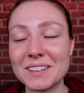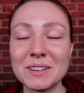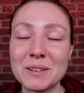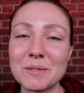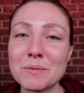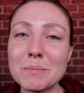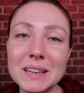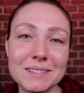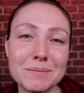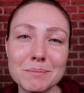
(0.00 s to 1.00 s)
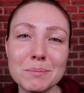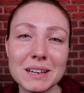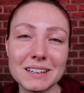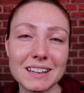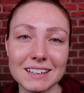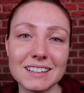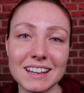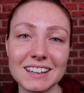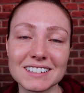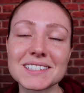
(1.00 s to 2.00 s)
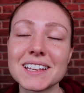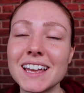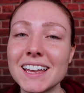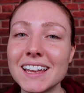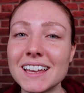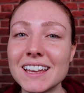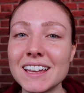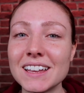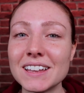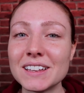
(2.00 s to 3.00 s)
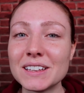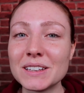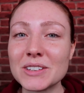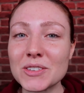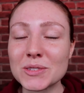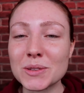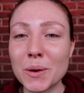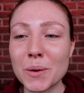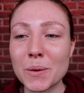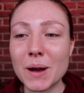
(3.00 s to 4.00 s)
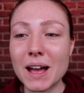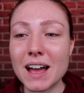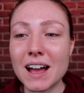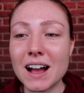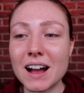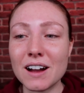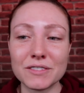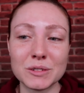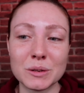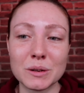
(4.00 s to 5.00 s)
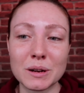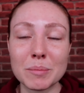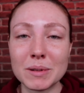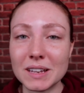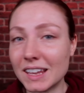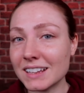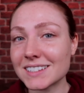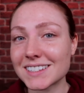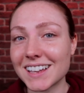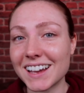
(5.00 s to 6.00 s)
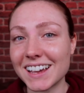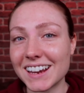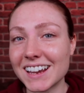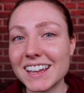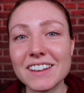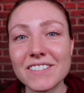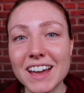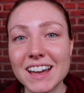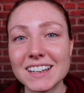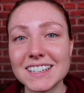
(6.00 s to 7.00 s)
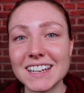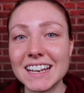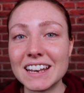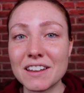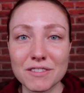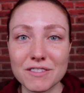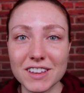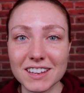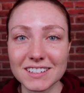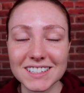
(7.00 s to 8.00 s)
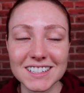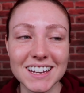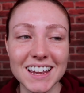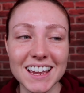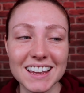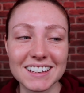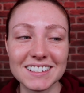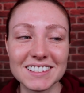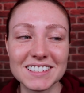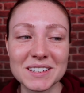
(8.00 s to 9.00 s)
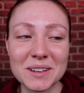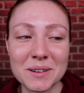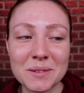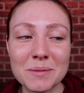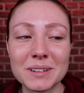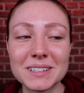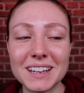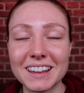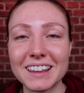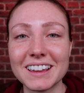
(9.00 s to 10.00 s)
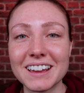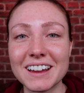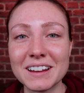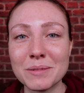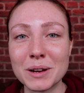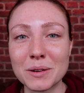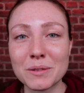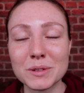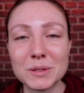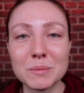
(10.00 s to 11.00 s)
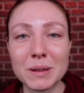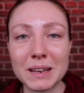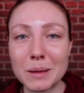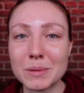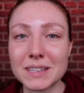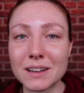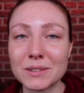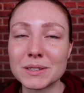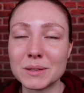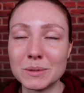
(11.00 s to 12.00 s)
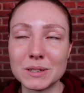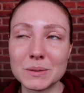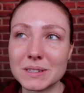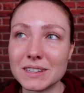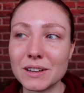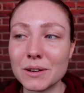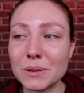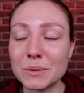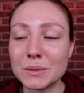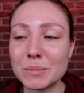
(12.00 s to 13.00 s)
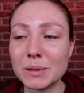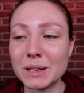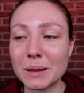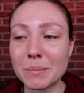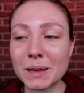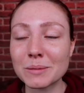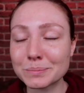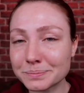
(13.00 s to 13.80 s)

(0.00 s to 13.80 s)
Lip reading: you know, mean kid things. So after a couple of years I kind of had enough of it, and one day I went over to my neighbour's house, which was the girl who was bullying me,